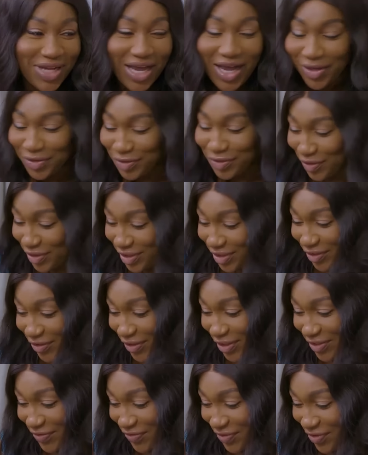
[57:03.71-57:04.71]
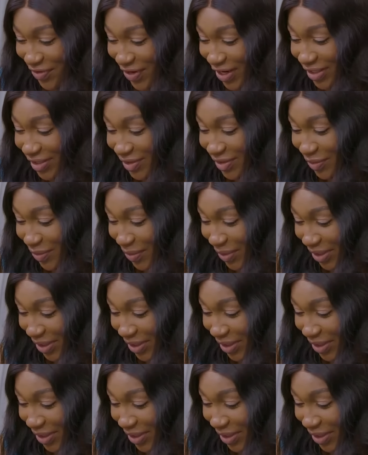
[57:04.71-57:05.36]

I'll do the transfer right away.